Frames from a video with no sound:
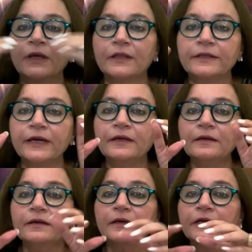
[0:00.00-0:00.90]

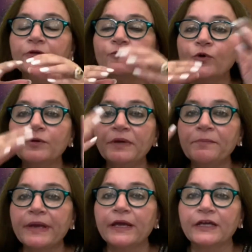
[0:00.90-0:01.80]
then he won't
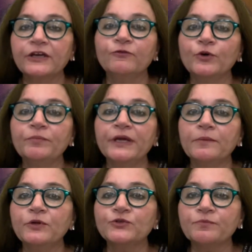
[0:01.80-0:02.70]
be
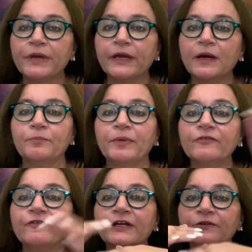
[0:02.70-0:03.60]
able to make a
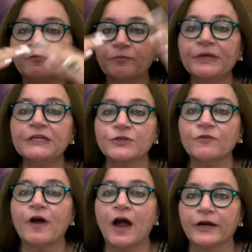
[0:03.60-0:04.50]
perfect piece
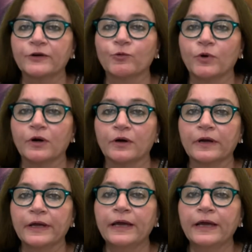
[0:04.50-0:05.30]
of artwork.